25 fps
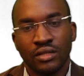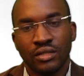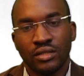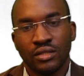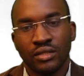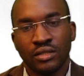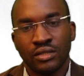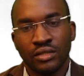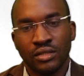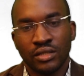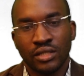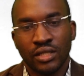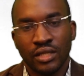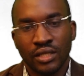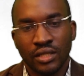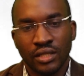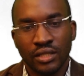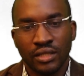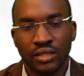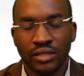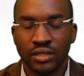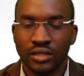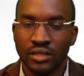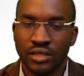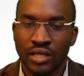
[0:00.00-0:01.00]
Okay,
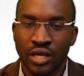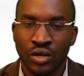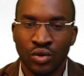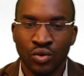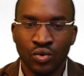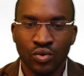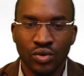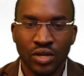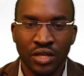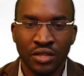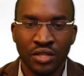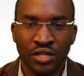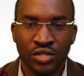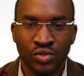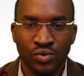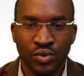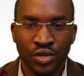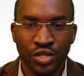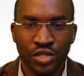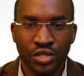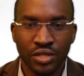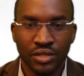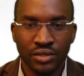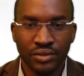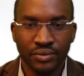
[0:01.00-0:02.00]
now look at this
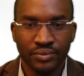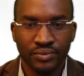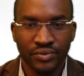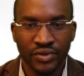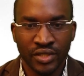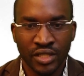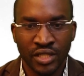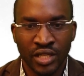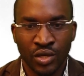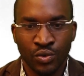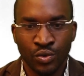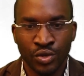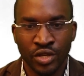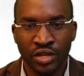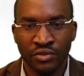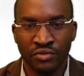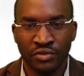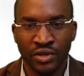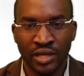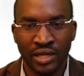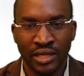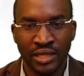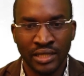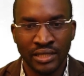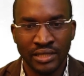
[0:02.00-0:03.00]
question. Here we have
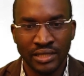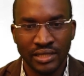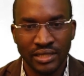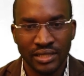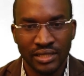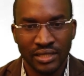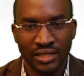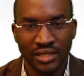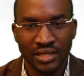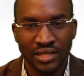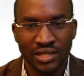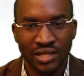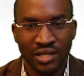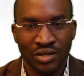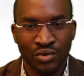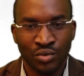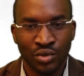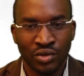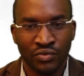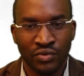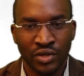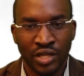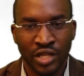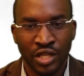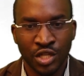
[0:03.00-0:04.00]
a
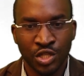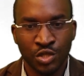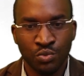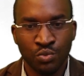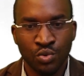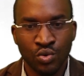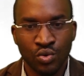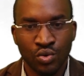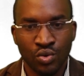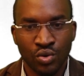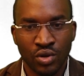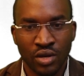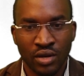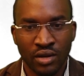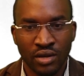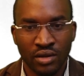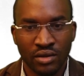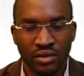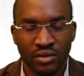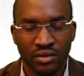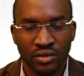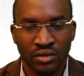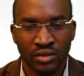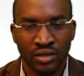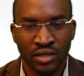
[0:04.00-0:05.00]
cash book
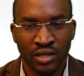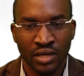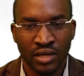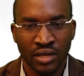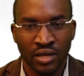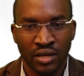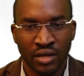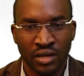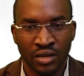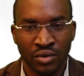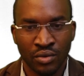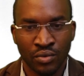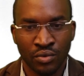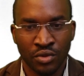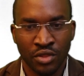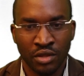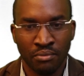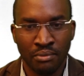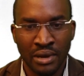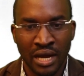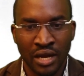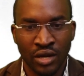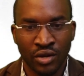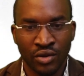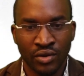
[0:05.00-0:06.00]
with a
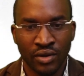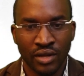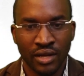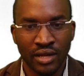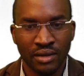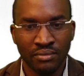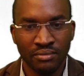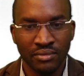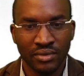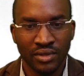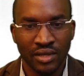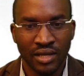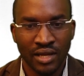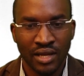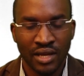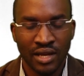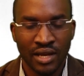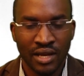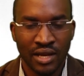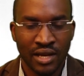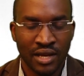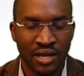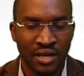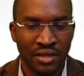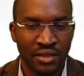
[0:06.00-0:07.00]
bank column,
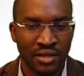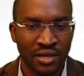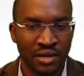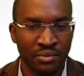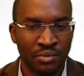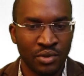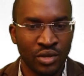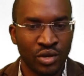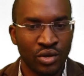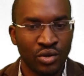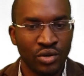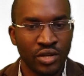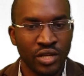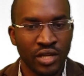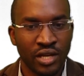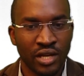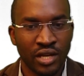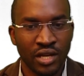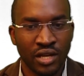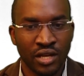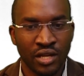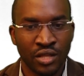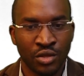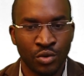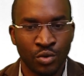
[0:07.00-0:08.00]
and then below
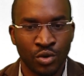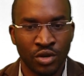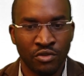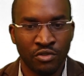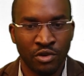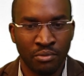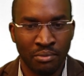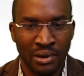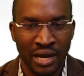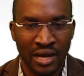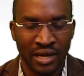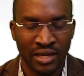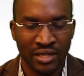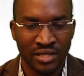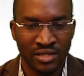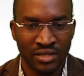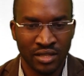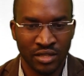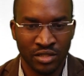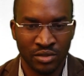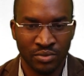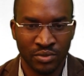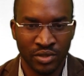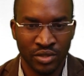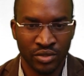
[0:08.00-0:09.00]
here you have a bank
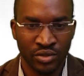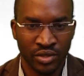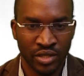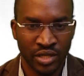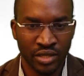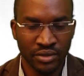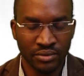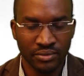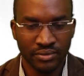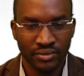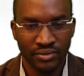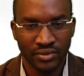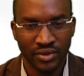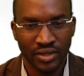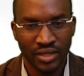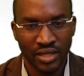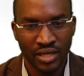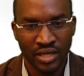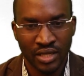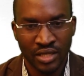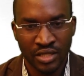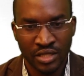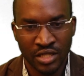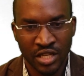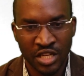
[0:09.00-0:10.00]
statement. Okay,
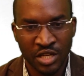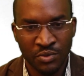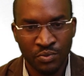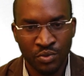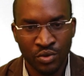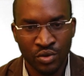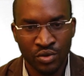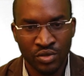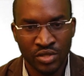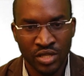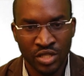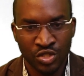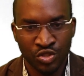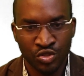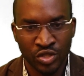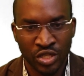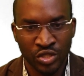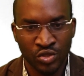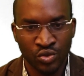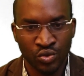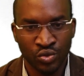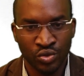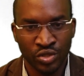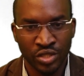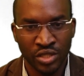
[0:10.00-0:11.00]
take pause and try
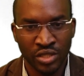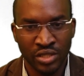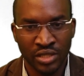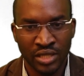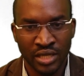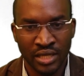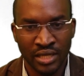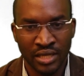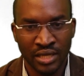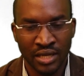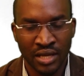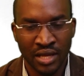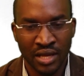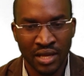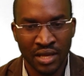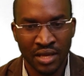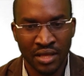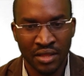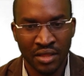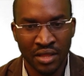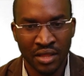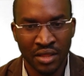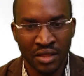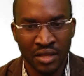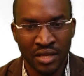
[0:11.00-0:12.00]
to read
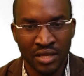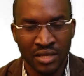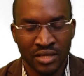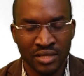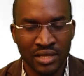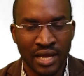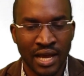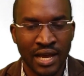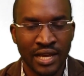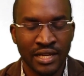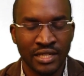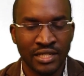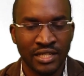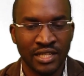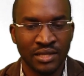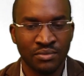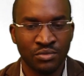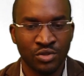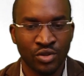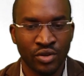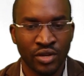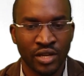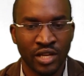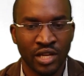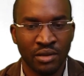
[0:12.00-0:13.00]
these
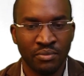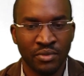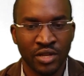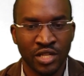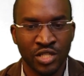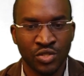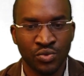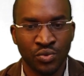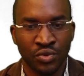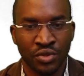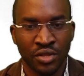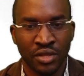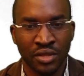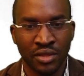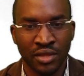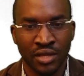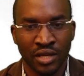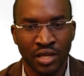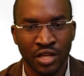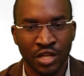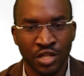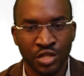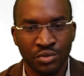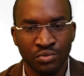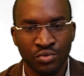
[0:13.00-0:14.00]
items or elements within the
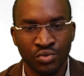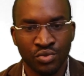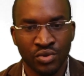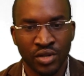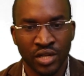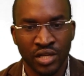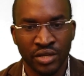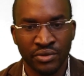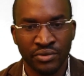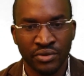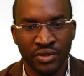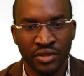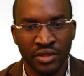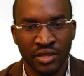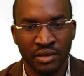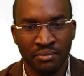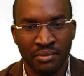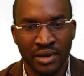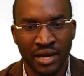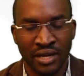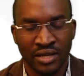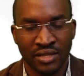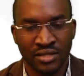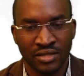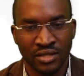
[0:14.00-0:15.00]
cash book and within the bank